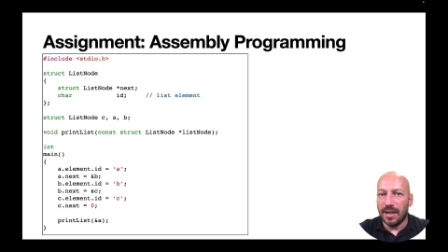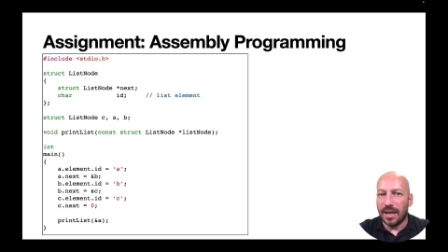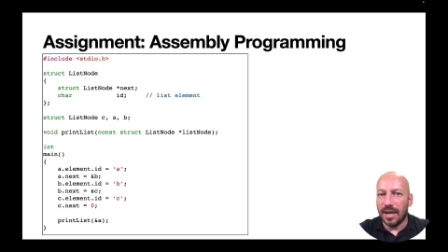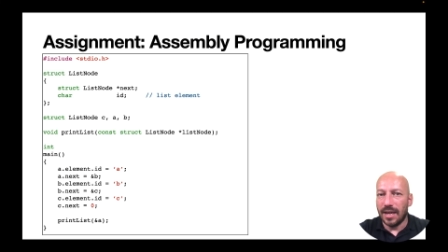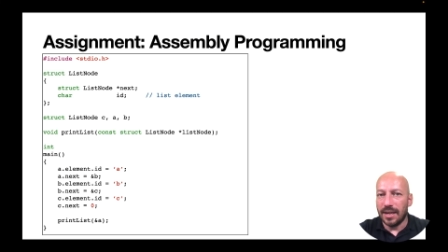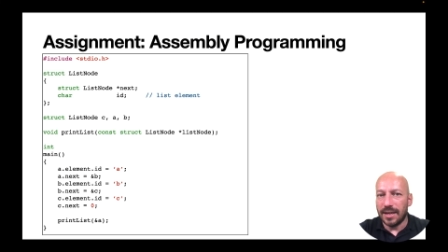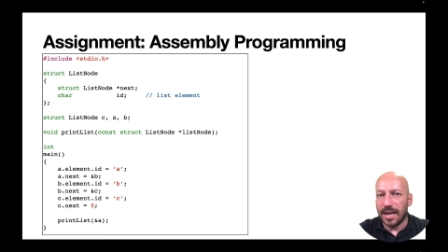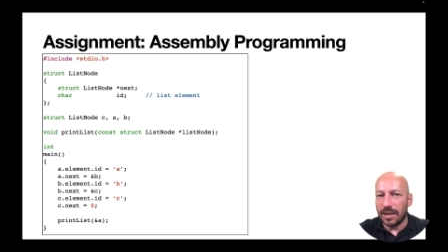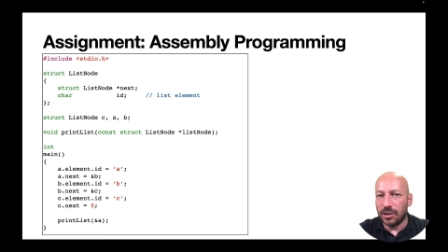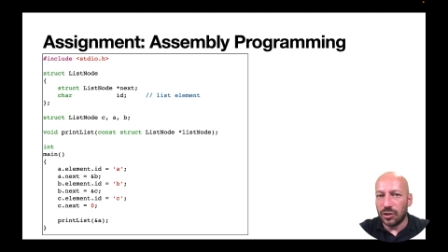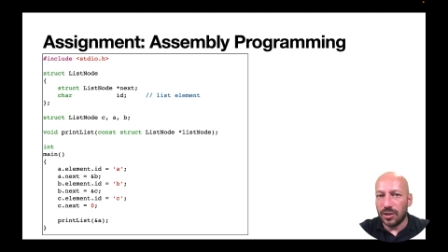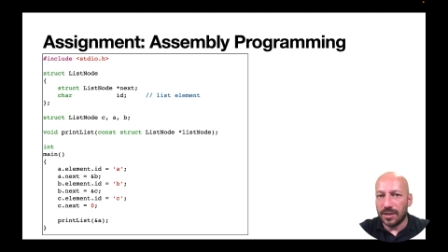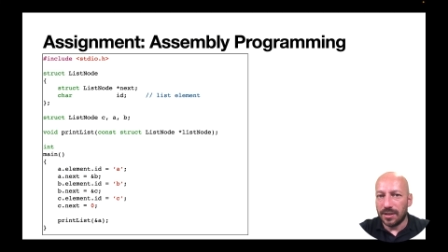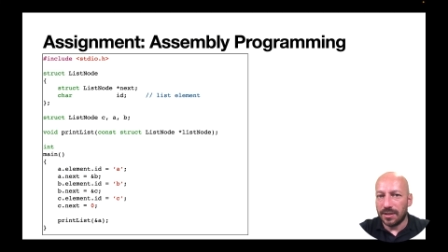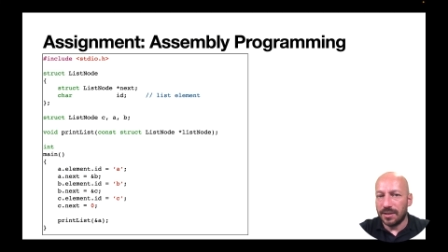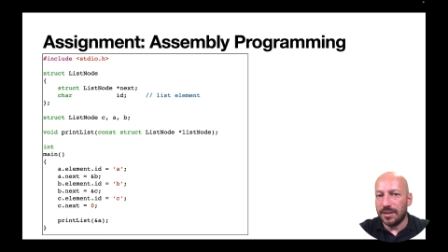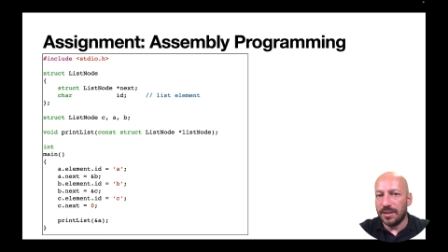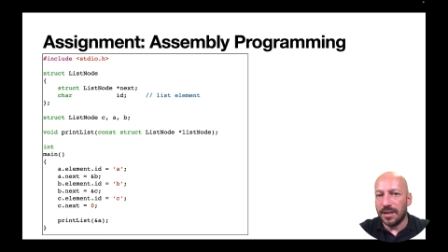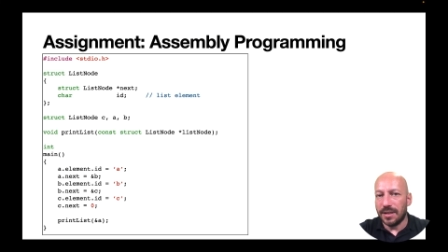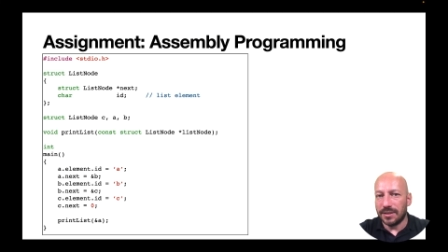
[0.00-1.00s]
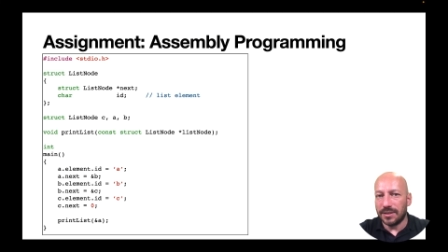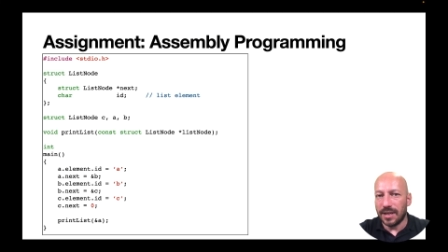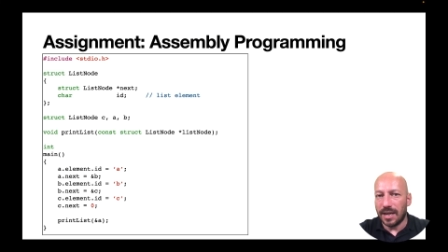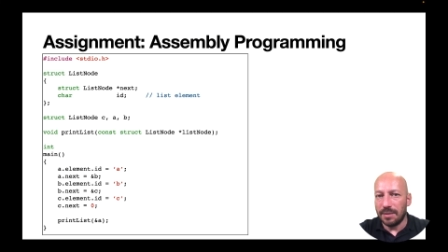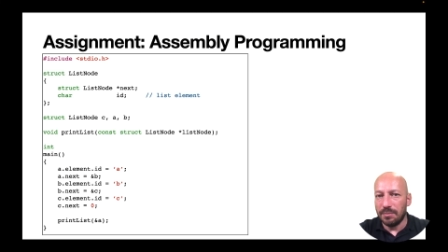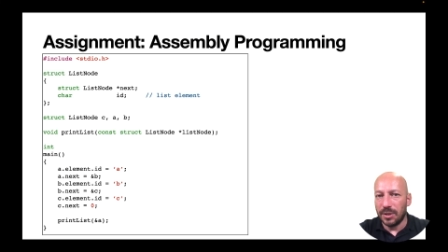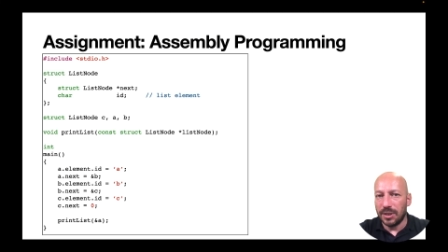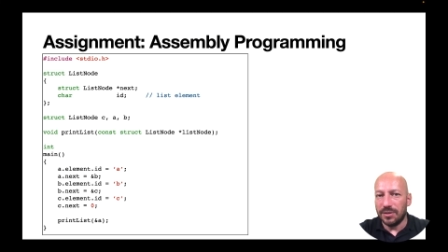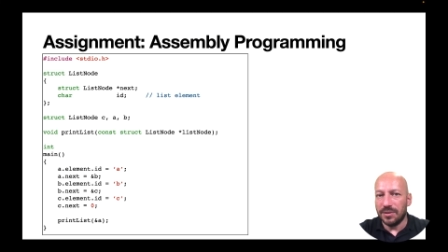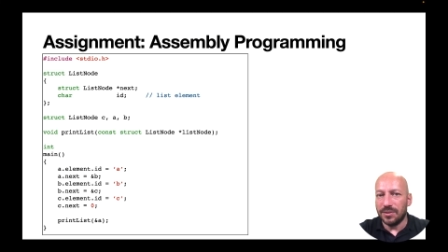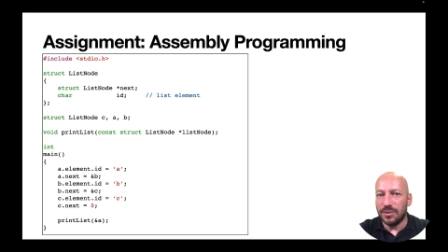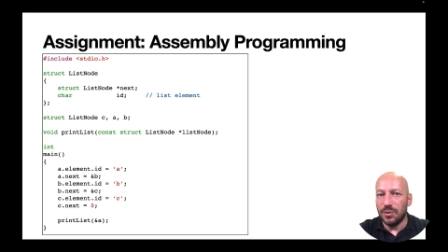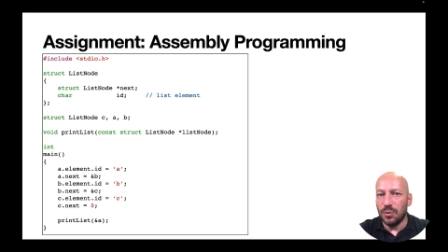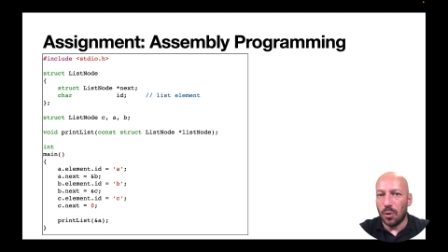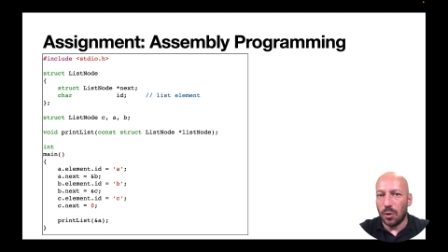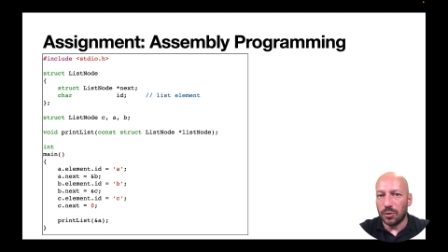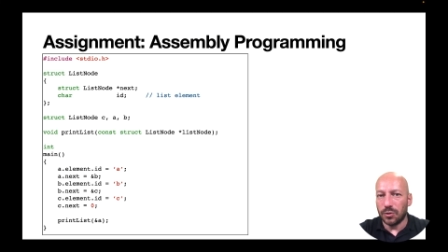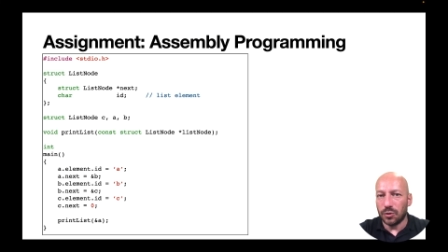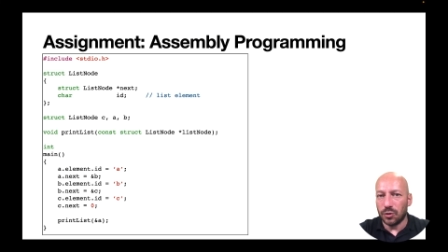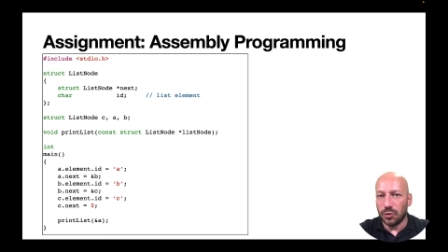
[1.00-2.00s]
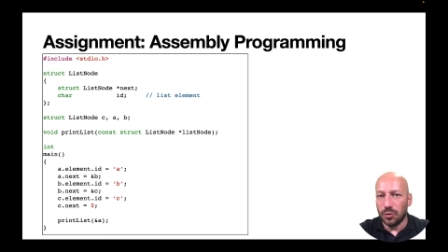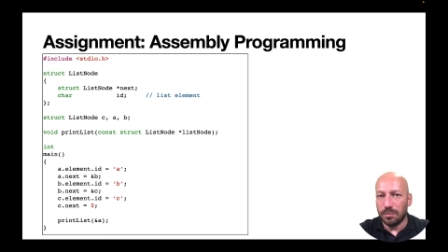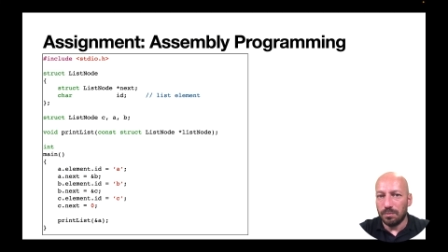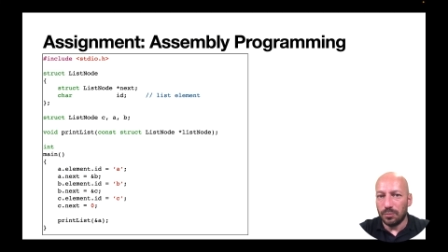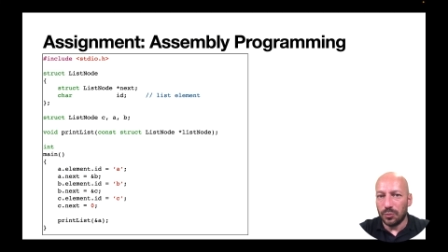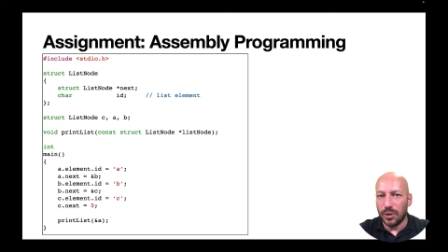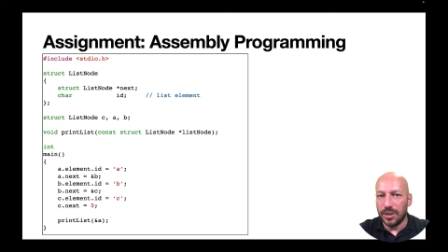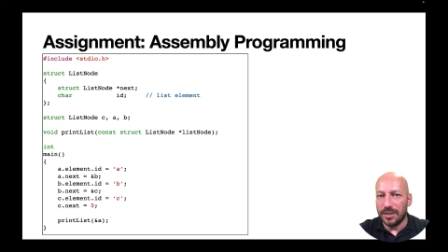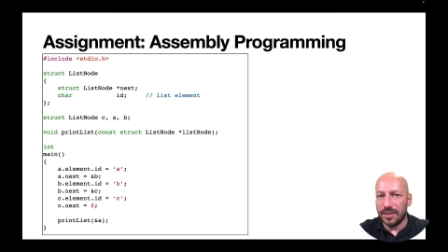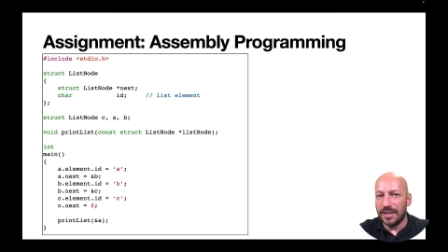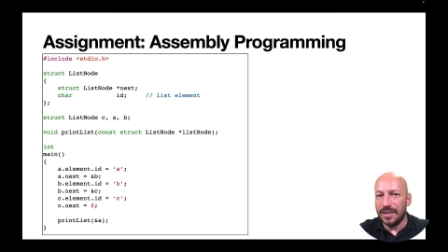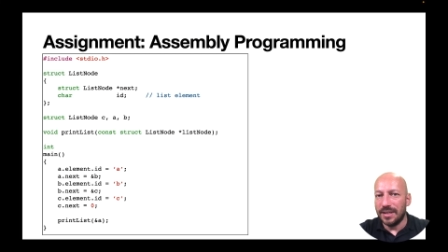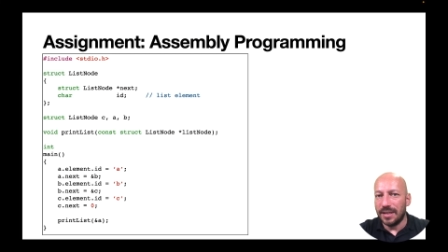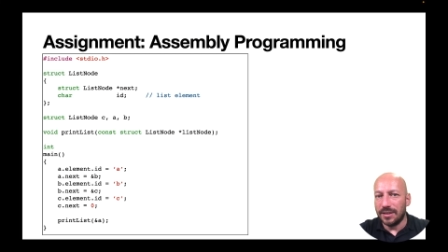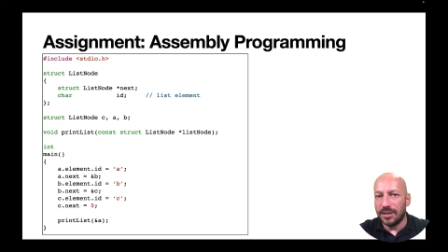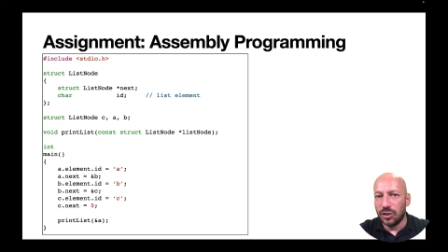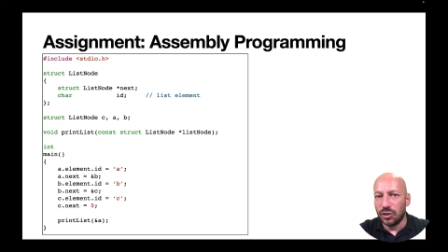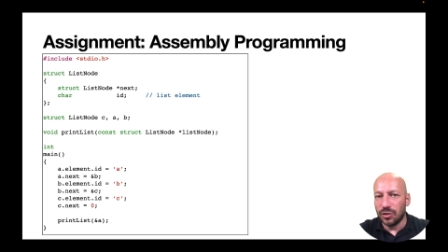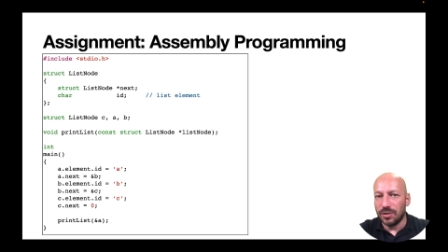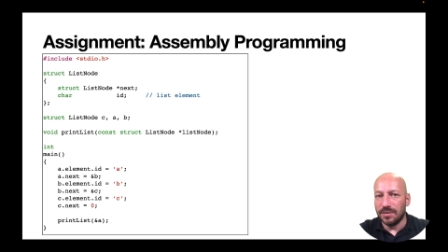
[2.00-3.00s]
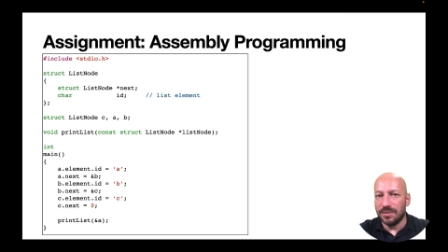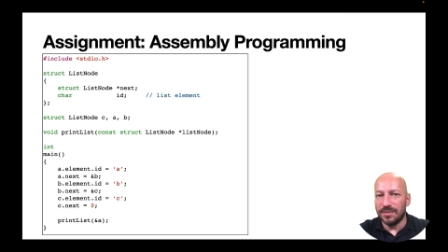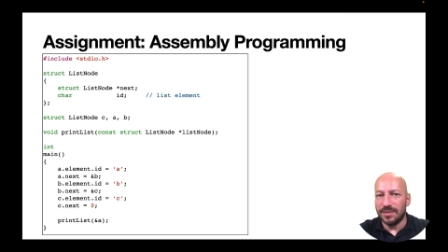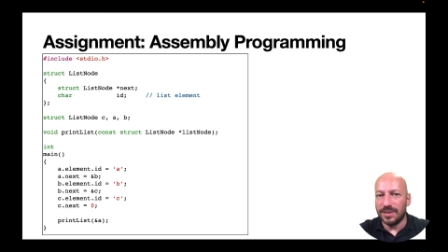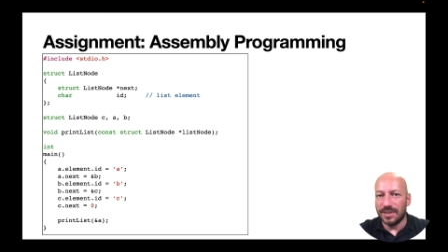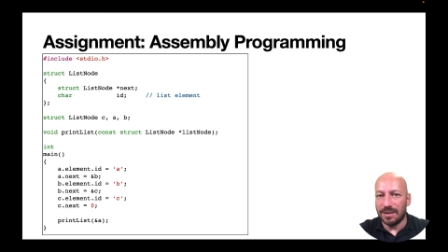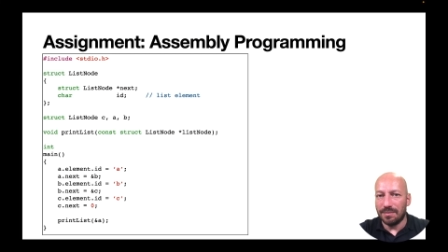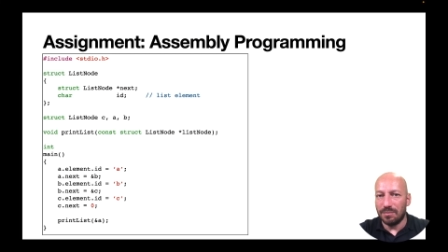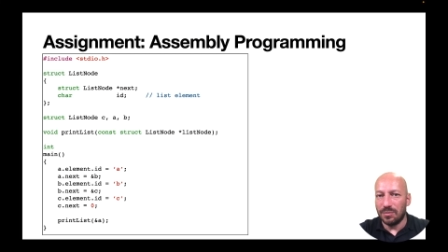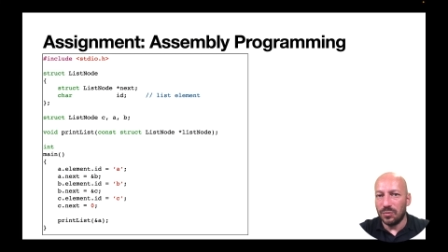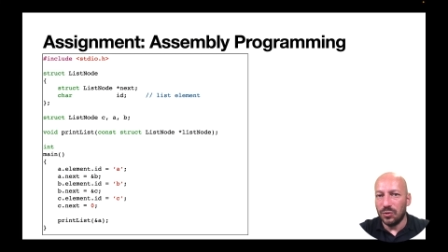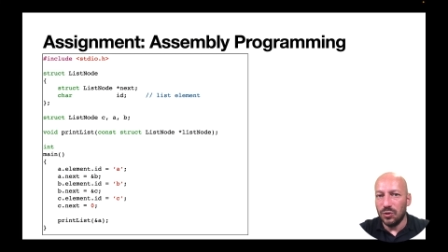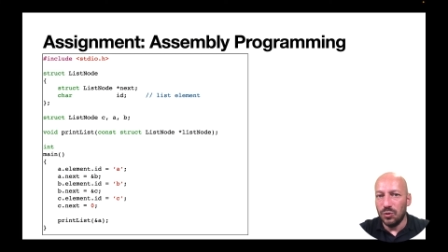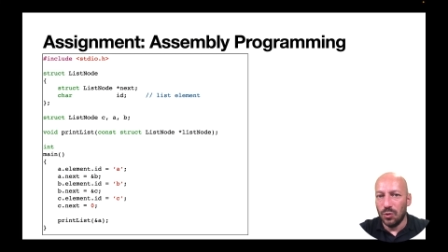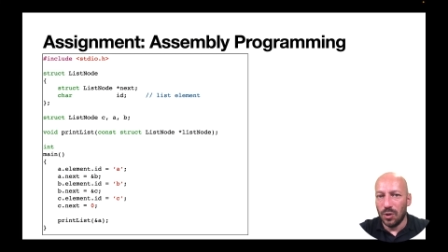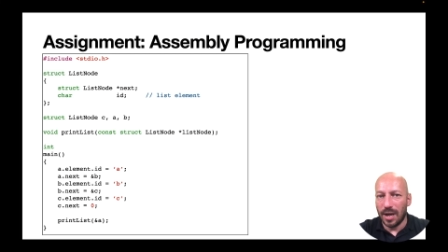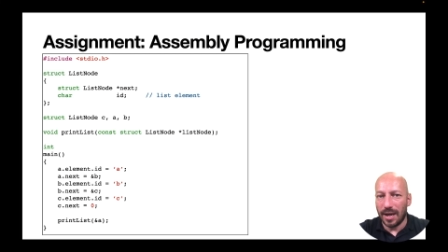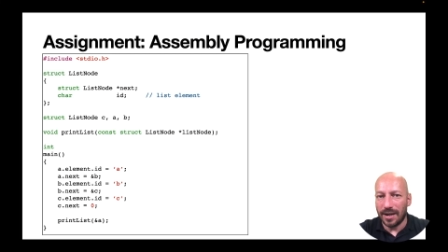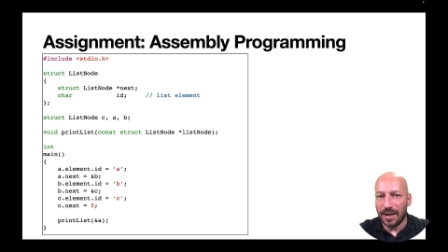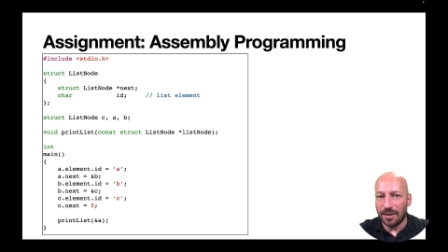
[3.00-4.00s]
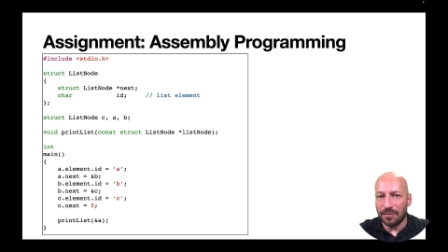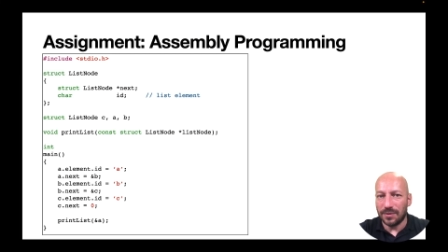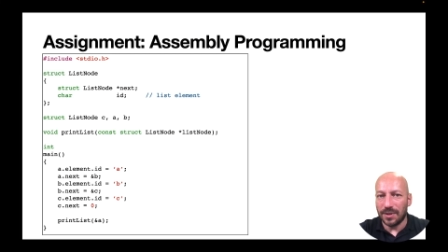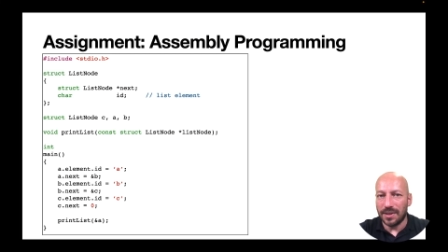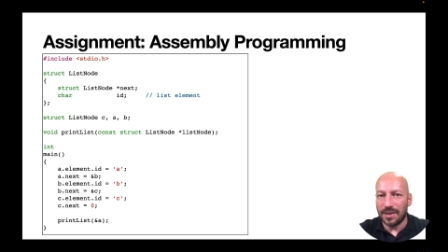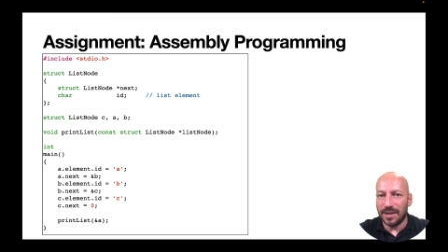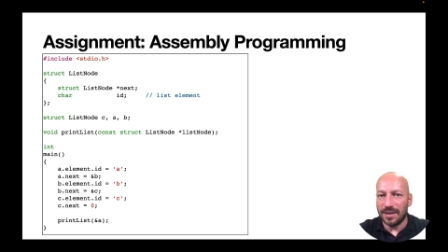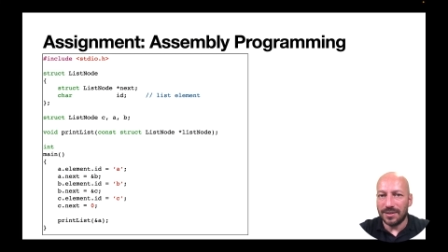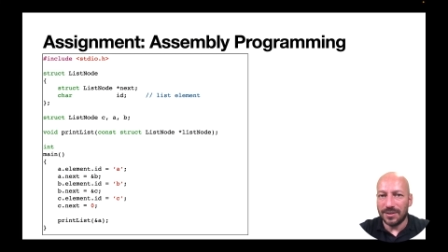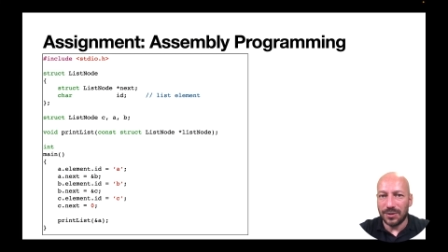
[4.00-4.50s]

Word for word: And actually in the assignment, you also should print in addition some new line after that,